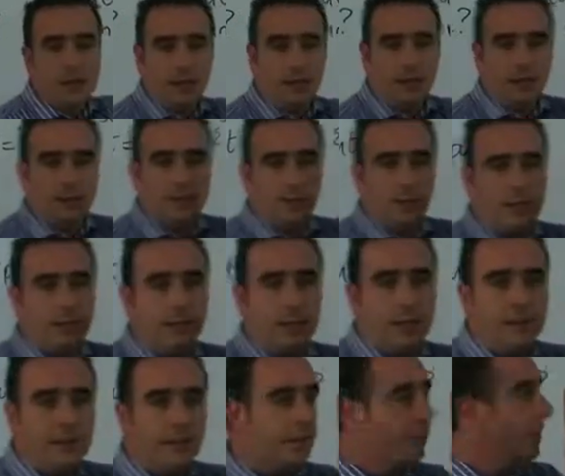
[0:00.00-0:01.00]
It
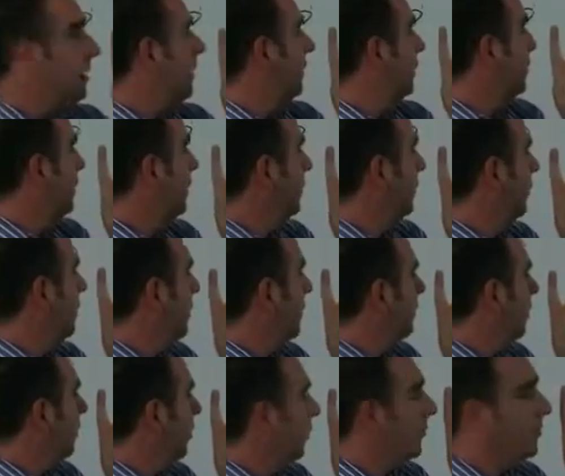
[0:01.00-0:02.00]
is
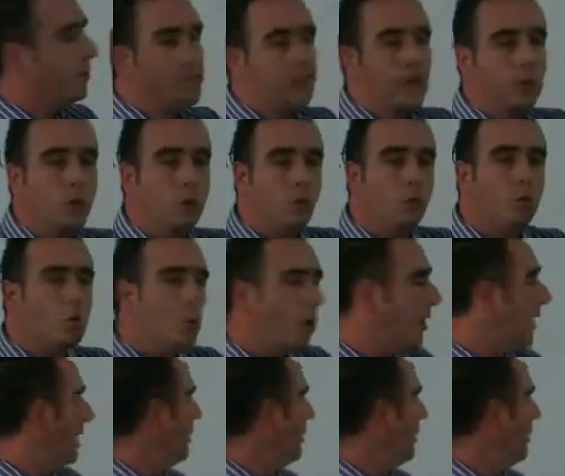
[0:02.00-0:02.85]
set up so it can hold one